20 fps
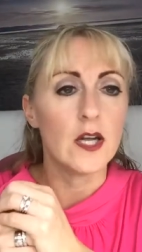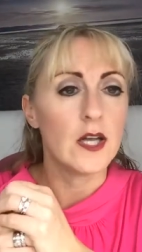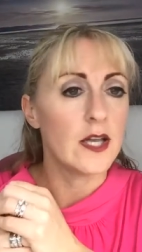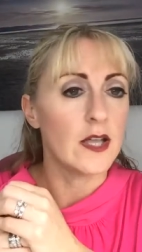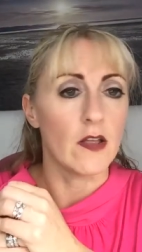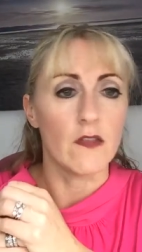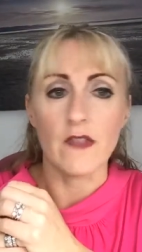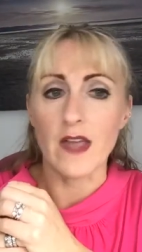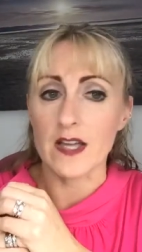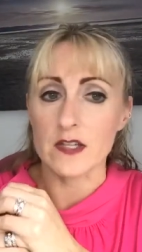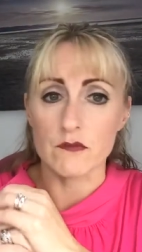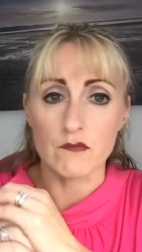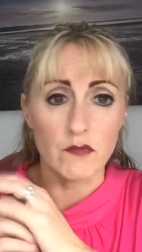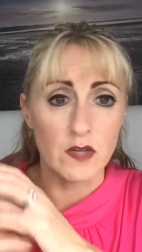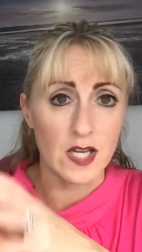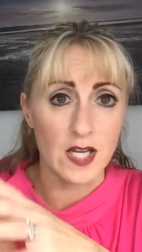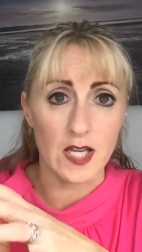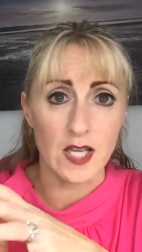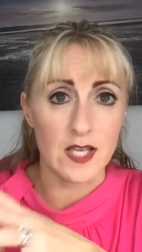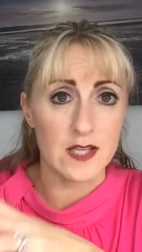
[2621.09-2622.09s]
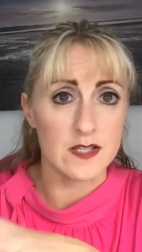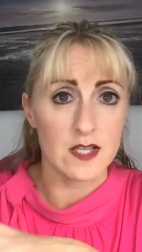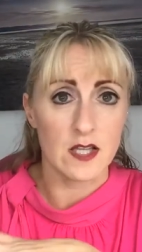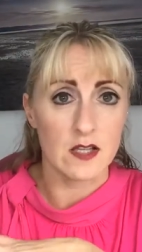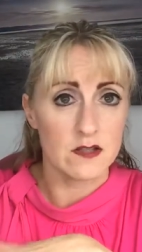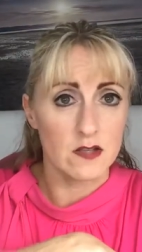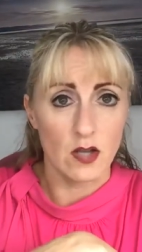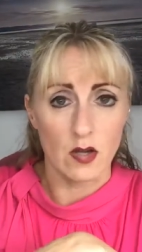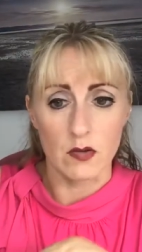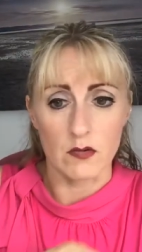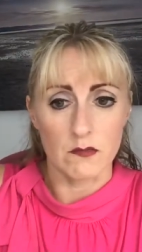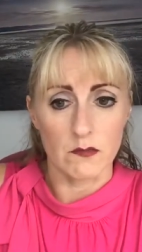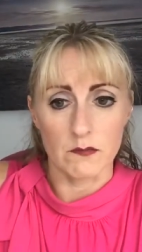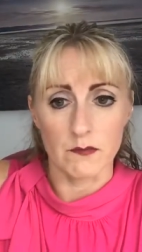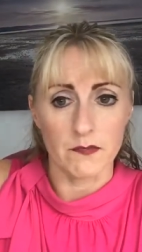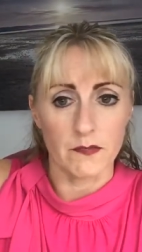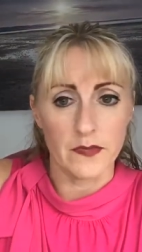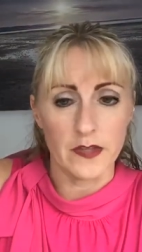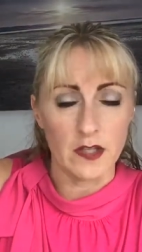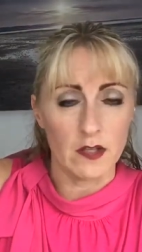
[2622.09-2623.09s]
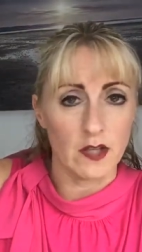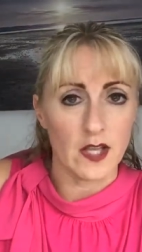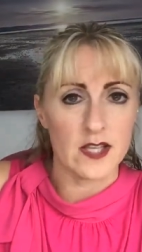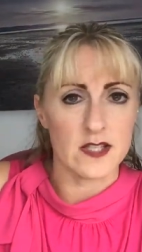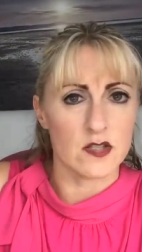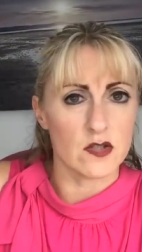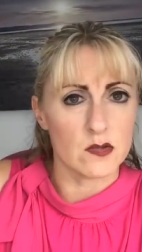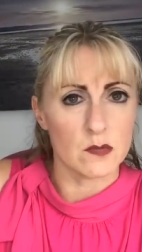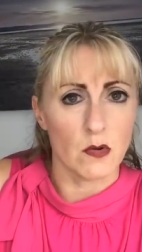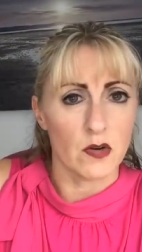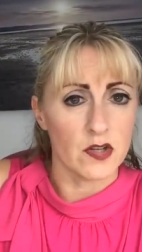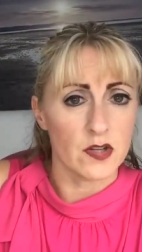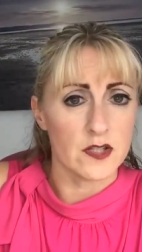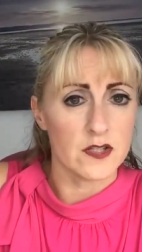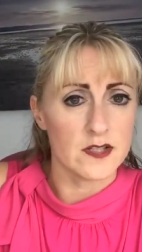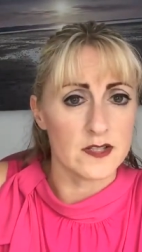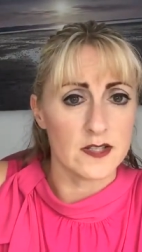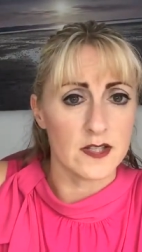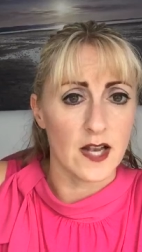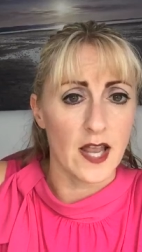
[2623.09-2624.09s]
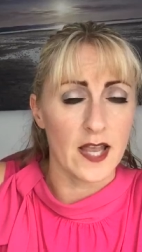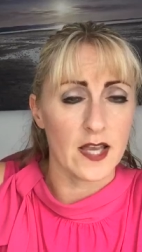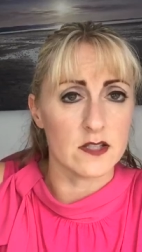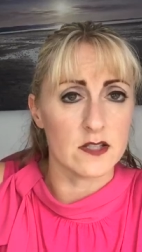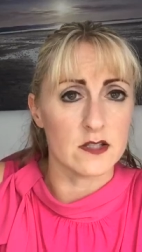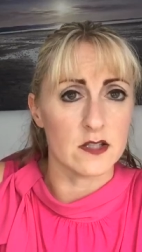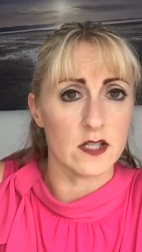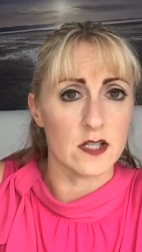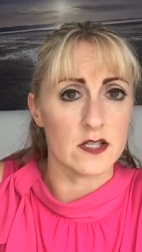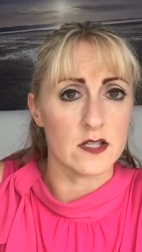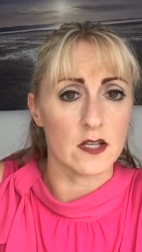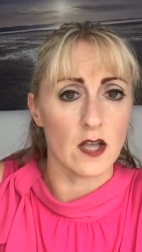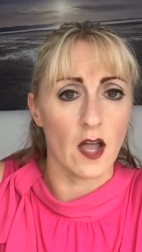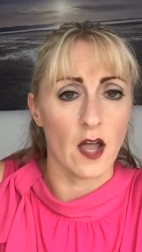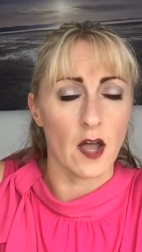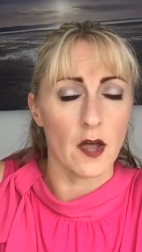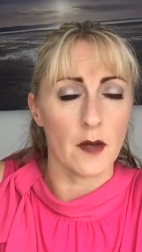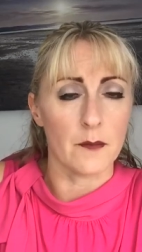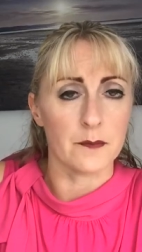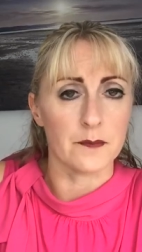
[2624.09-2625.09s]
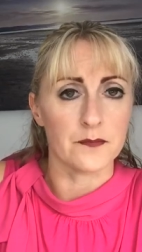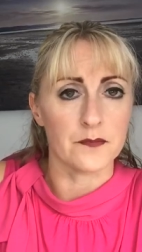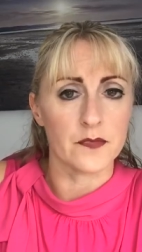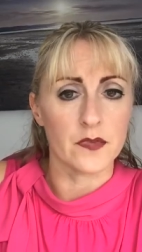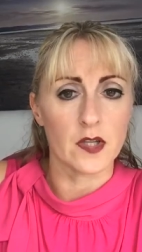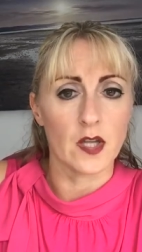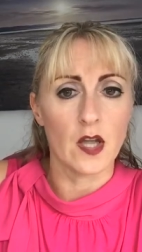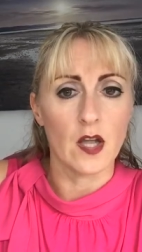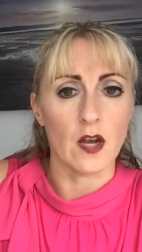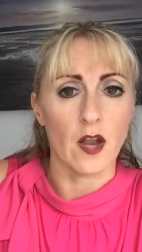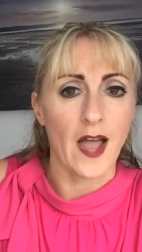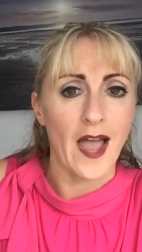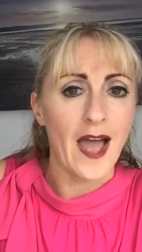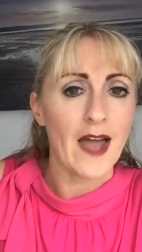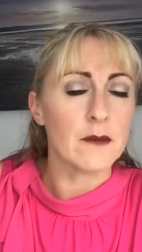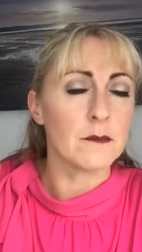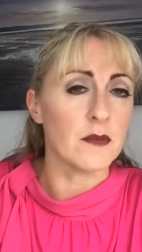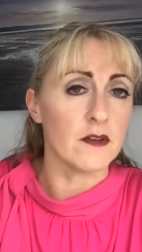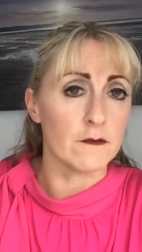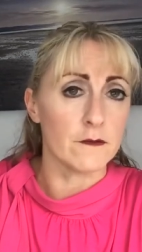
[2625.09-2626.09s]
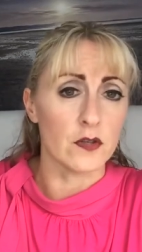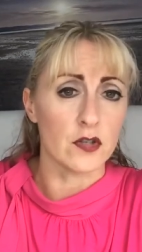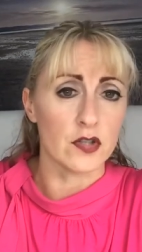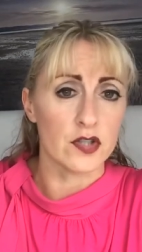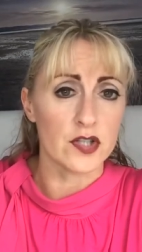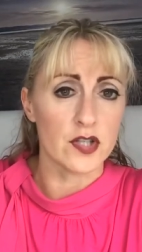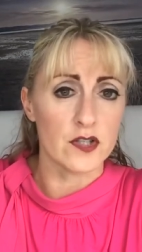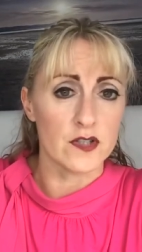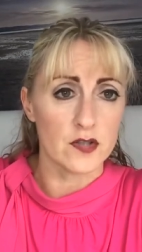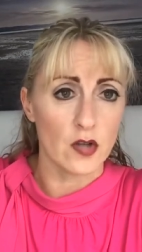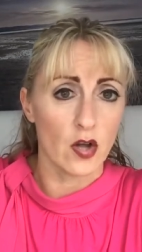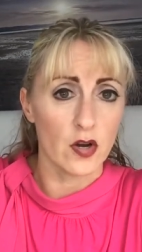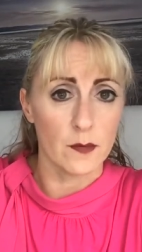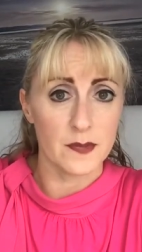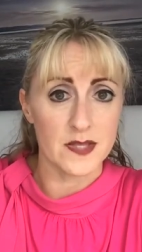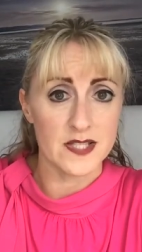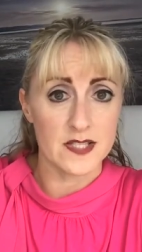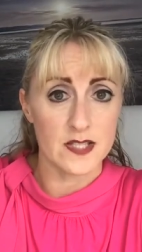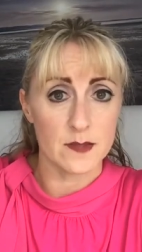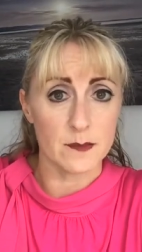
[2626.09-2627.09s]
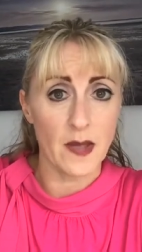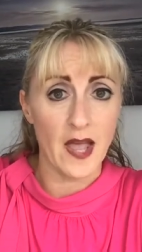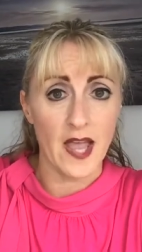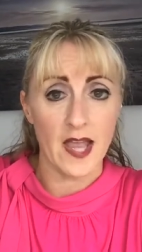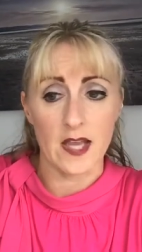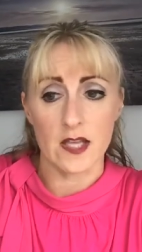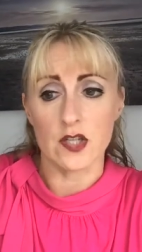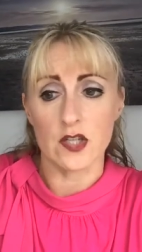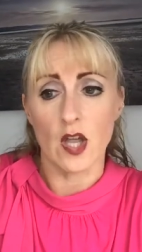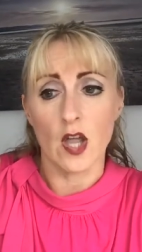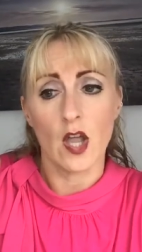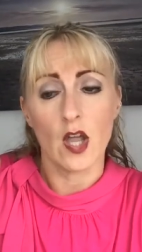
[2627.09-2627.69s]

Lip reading: And that's really easy. So it's just one of the selected like admin functions on a business page.